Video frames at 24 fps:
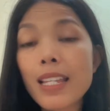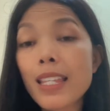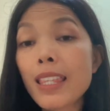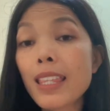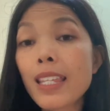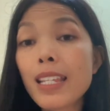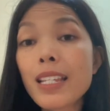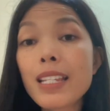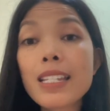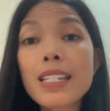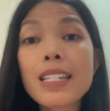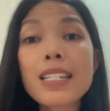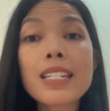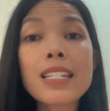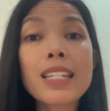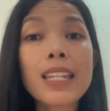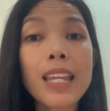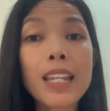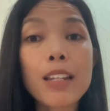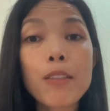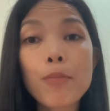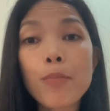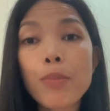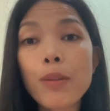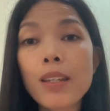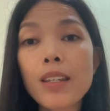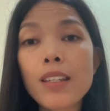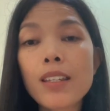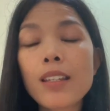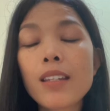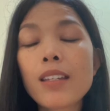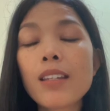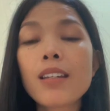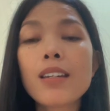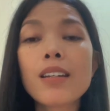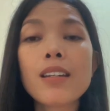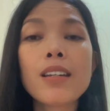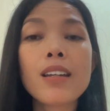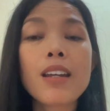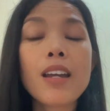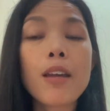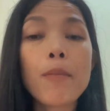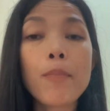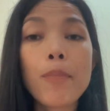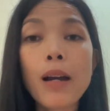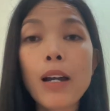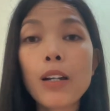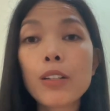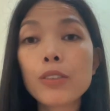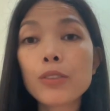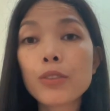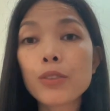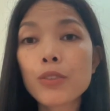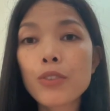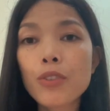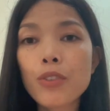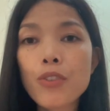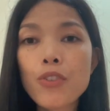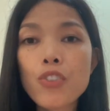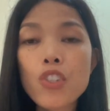This can be about